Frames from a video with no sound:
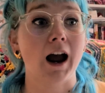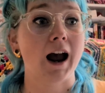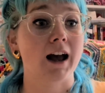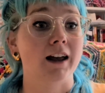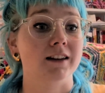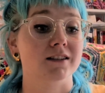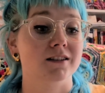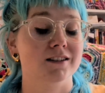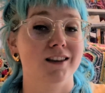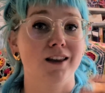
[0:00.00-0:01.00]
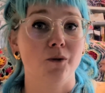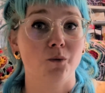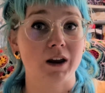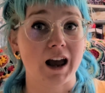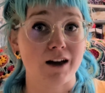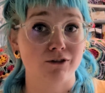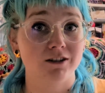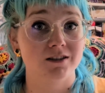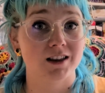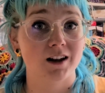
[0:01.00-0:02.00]
And we
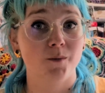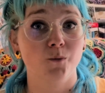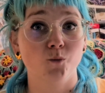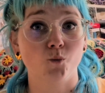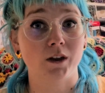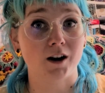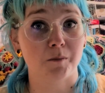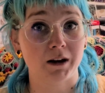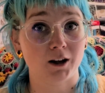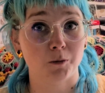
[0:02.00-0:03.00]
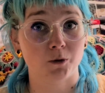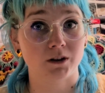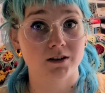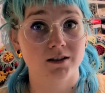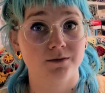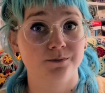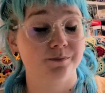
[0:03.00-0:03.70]
evidence that with our pink points.